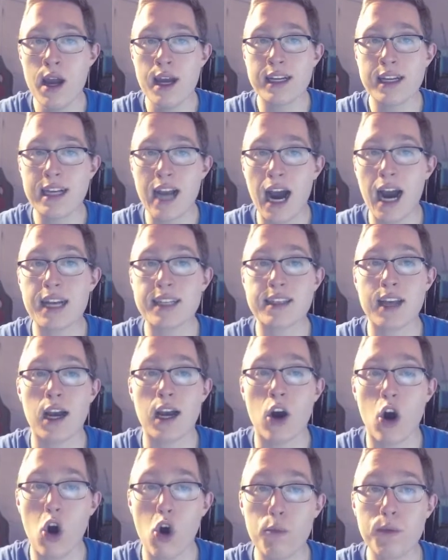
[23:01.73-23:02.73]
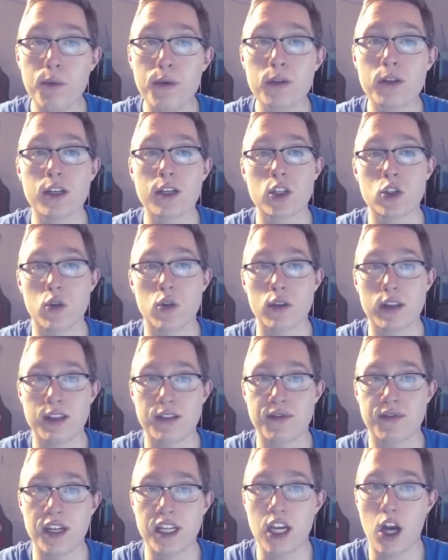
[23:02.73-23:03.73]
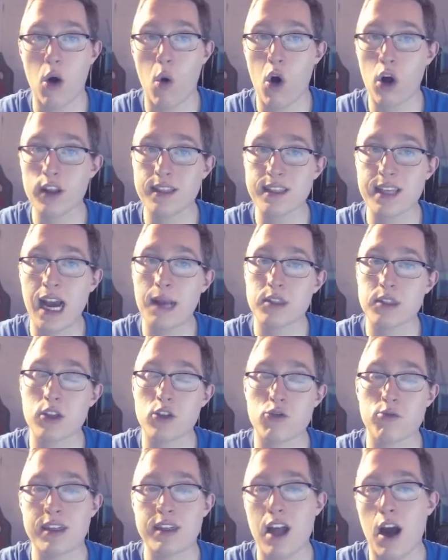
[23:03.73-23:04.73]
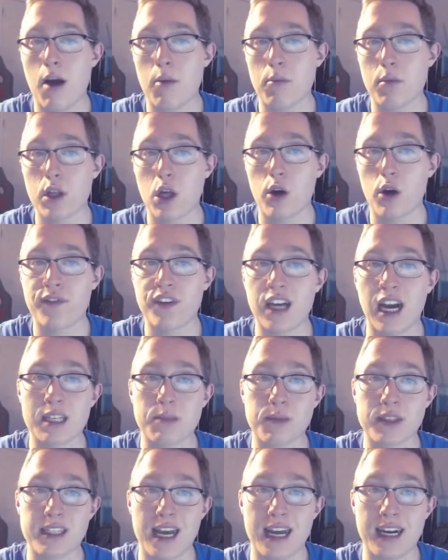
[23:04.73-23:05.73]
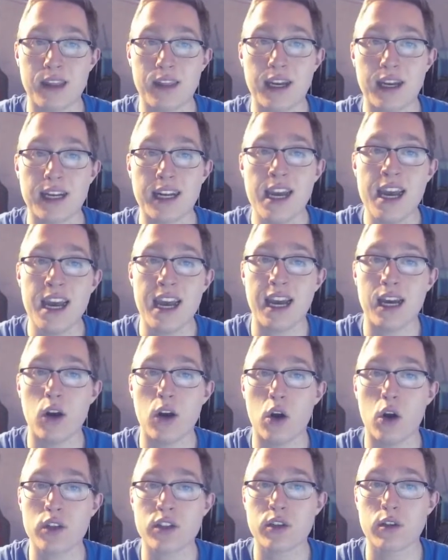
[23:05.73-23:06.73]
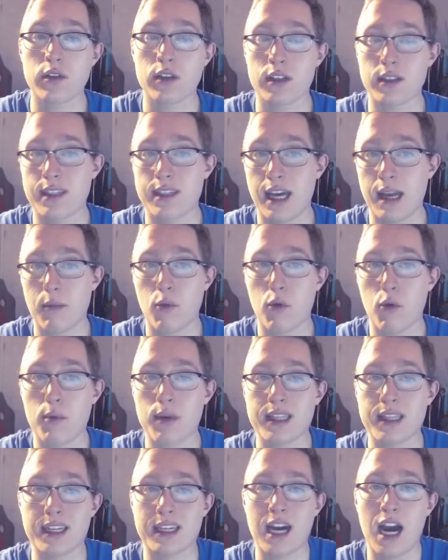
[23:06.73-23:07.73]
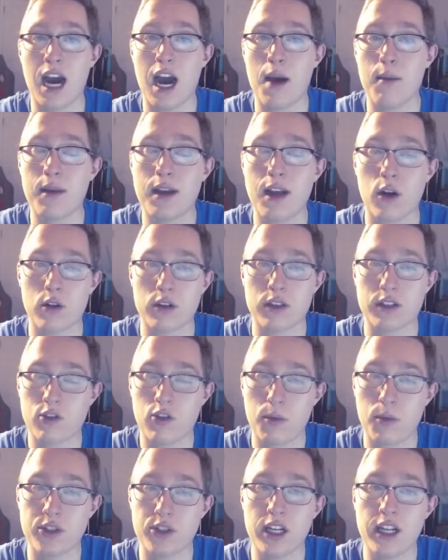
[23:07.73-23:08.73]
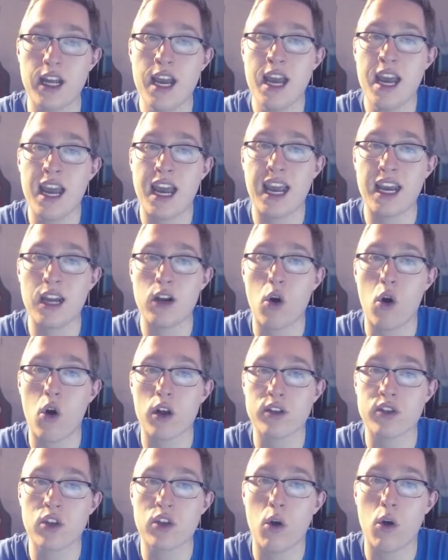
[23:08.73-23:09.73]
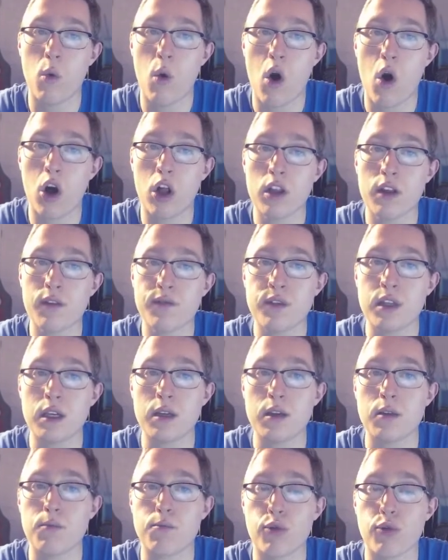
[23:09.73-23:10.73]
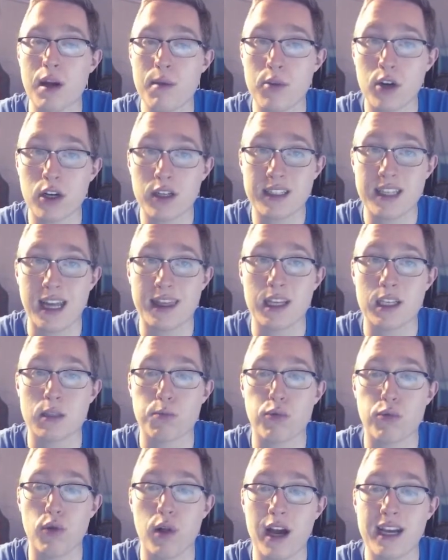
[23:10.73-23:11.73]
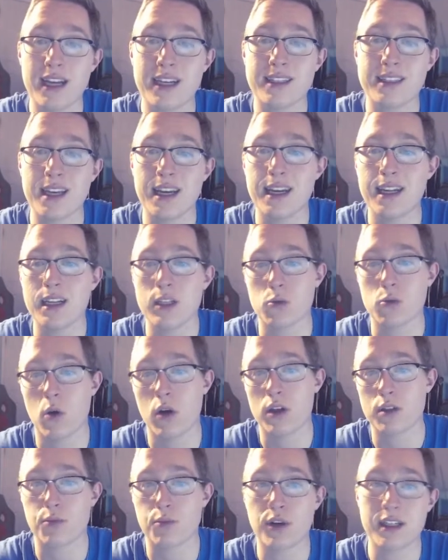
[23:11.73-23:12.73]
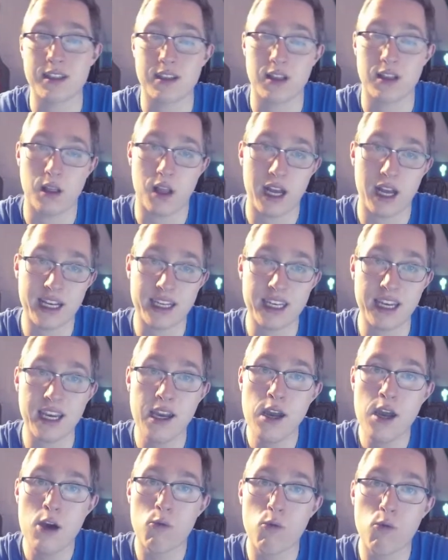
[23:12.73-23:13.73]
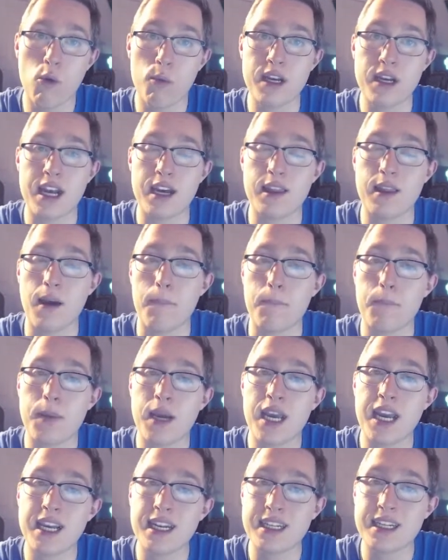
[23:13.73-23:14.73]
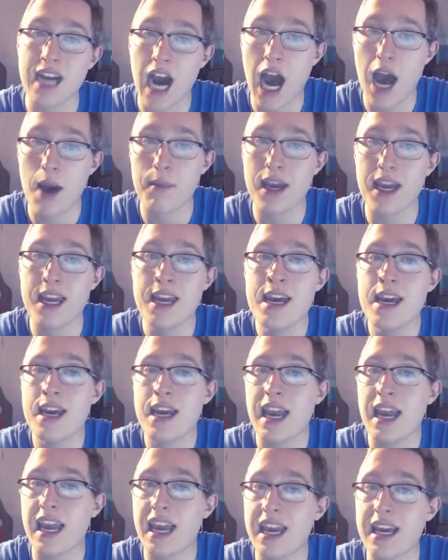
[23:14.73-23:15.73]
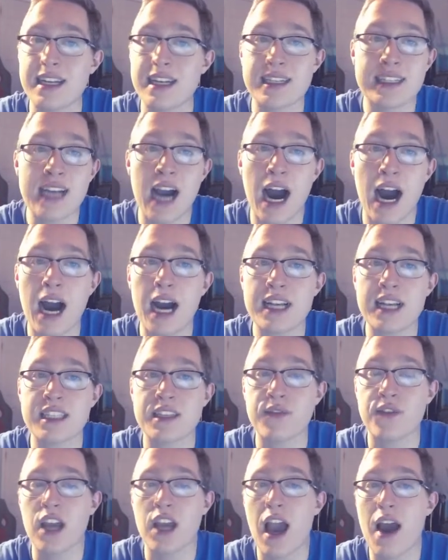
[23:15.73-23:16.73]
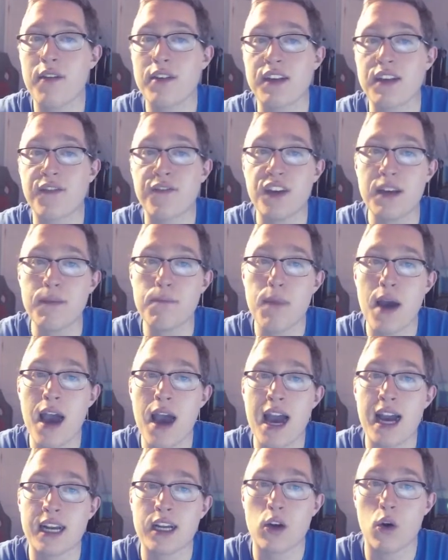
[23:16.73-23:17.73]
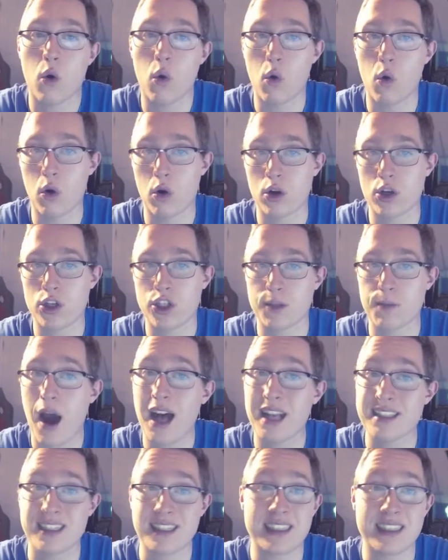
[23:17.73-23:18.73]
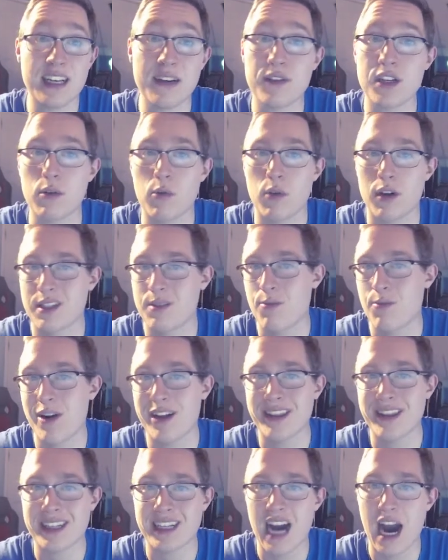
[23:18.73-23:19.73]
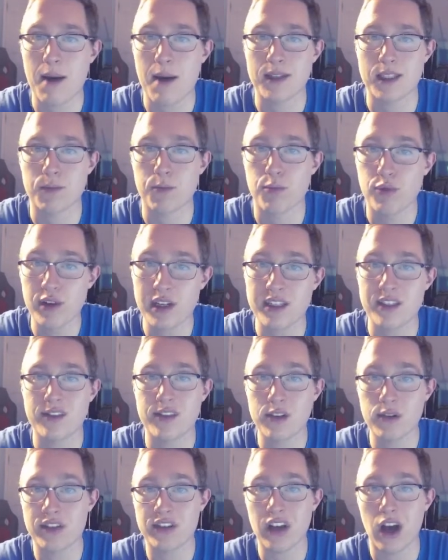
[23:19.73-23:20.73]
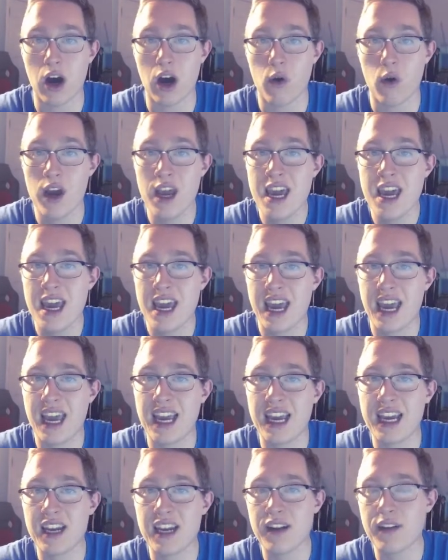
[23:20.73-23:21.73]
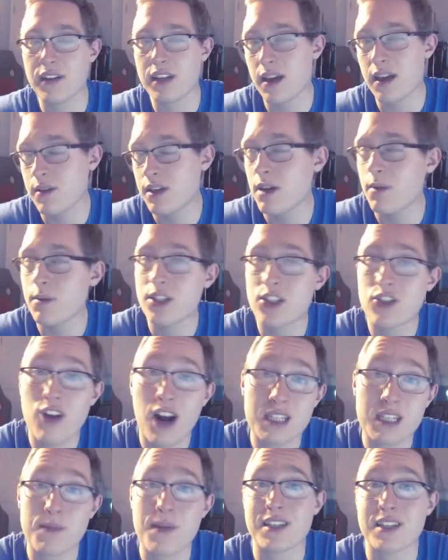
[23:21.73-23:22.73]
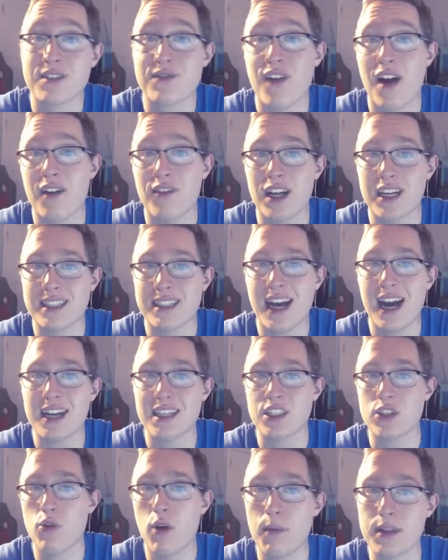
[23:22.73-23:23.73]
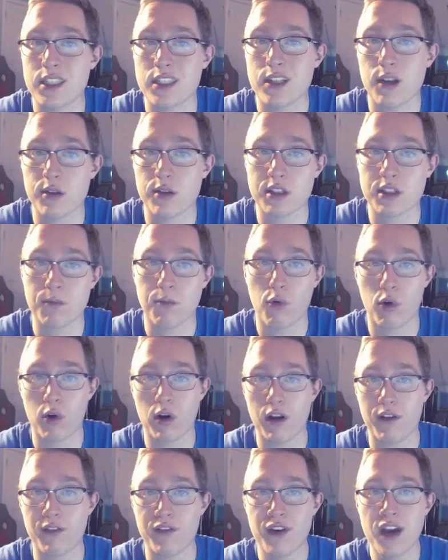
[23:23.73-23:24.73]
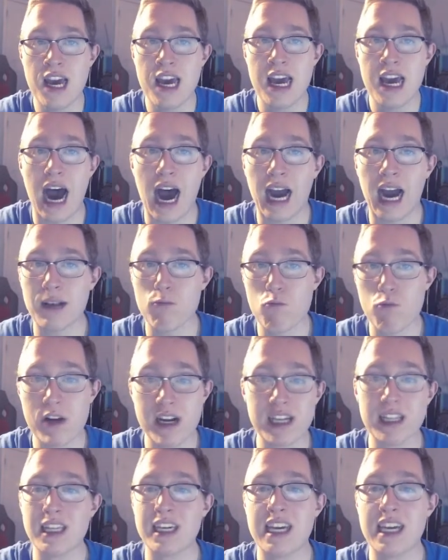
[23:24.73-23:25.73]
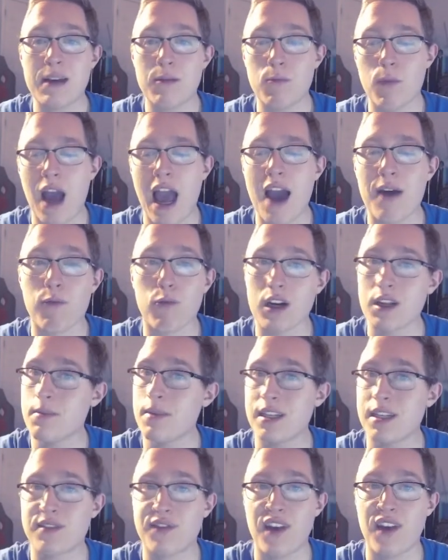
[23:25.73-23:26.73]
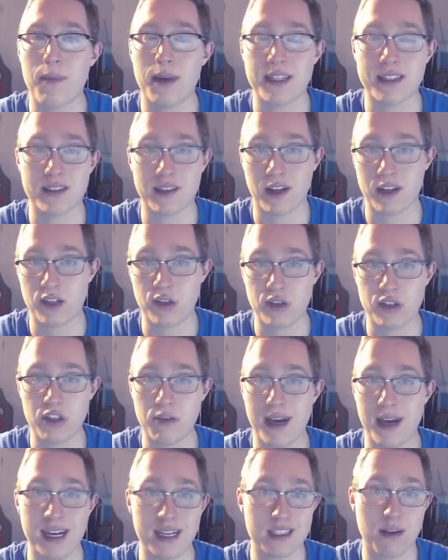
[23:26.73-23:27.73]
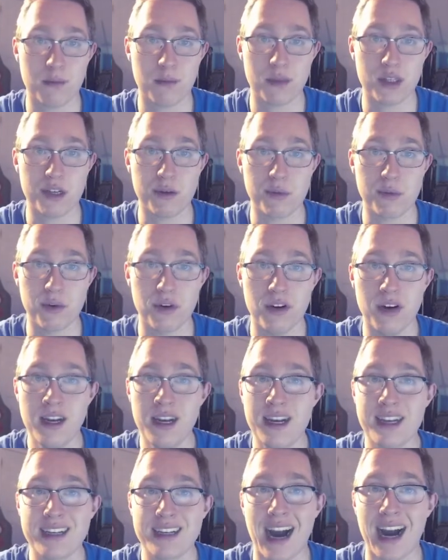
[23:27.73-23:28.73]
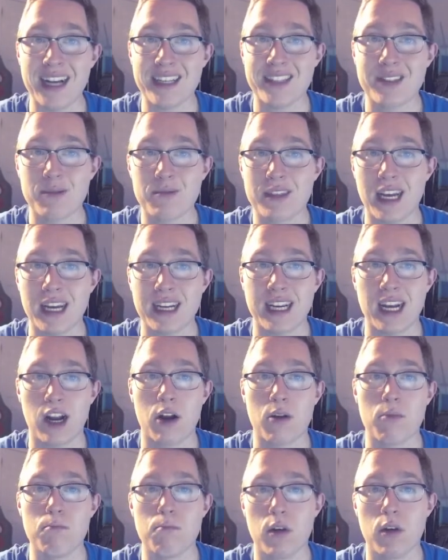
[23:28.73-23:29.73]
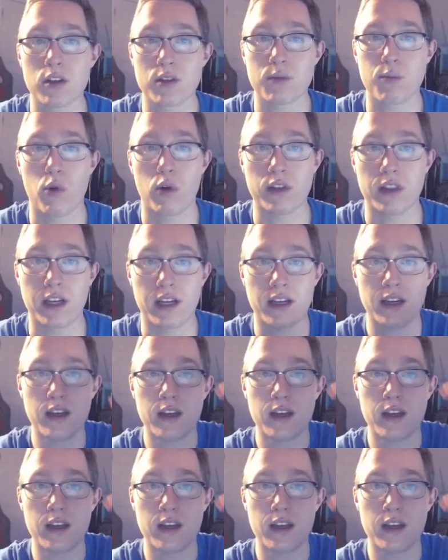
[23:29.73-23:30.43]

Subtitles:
guys, I hope you did enjoy this video. All the timestamps will be down below if you guys missed anything. And also, the setup will be in the comment or description. And also, all of the playbooks that this play is in, as well as plays like it, will be in the pinned comment. And guys, if you have any feedback or just positivity you want to spread in the comments, please do so. And again, can we try to smash 5 likes? Guys, you have been so supportive. I really have one of the best fan bases on YouTube, man. It's unbelievable. Guys, take care. Most importantly,